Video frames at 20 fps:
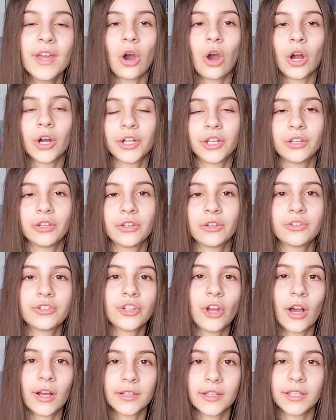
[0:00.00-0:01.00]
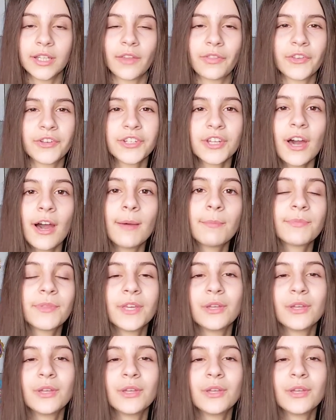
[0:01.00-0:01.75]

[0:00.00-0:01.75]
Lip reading: hardened chocolate at the top.